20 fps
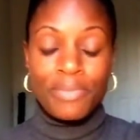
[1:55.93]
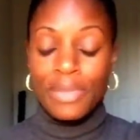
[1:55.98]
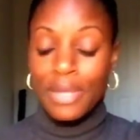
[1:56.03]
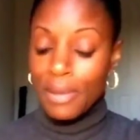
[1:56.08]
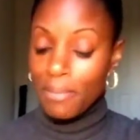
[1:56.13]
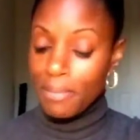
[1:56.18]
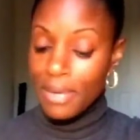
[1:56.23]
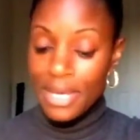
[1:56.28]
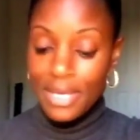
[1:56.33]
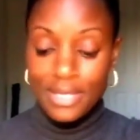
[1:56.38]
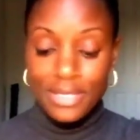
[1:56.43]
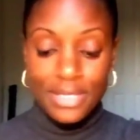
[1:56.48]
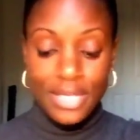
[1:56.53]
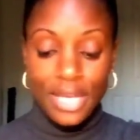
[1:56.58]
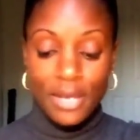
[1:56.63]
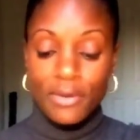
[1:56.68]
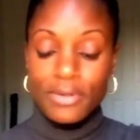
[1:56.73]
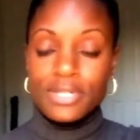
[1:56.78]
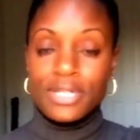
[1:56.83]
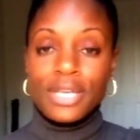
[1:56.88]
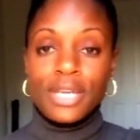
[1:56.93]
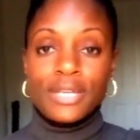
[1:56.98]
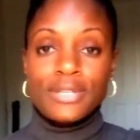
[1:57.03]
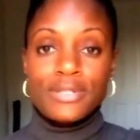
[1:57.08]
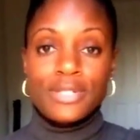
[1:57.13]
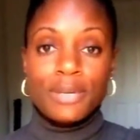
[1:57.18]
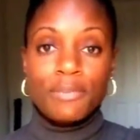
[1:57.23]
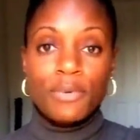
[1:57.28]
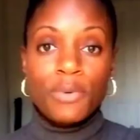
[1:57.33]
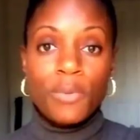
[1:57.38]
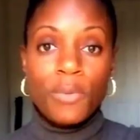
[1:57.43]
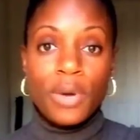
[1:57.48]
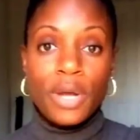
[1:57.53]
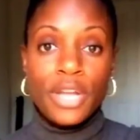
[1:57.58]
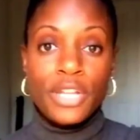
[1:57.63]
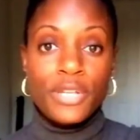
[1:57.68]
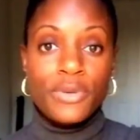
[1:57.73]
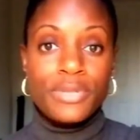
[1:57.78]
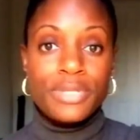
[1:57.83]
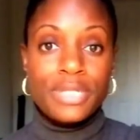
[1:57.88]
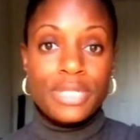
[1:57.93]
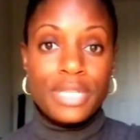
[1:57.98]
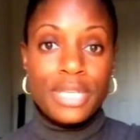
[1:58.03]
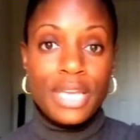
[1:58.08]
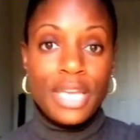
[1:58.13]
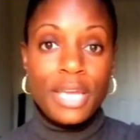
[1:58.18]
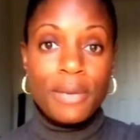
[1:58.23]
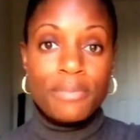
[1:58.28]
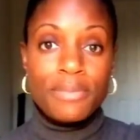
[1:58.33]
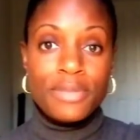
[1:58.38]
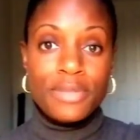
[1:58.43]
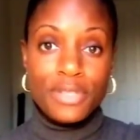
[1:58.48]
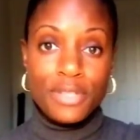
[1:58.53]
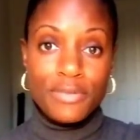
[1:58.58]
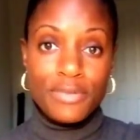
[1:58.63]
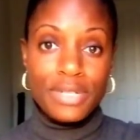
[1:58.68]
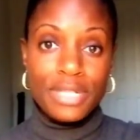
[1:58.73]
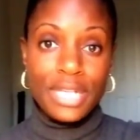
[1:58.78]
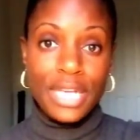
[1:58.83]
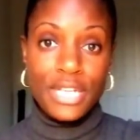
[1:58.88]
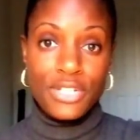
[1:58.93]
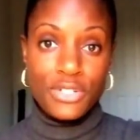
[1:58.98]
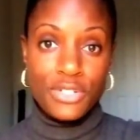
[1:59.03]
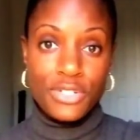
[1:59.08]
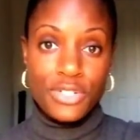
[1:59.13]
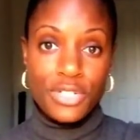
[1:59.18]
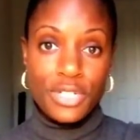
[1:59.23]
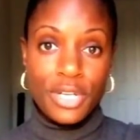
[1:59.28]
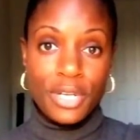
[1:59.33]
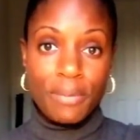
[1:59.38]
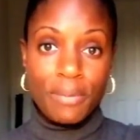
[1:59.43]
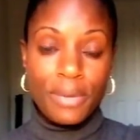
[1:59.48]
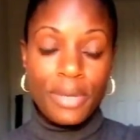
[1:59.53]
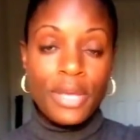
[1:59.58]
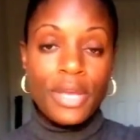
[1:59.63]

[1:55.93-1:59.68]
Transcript: Being salesy is number one, you skip the relationship.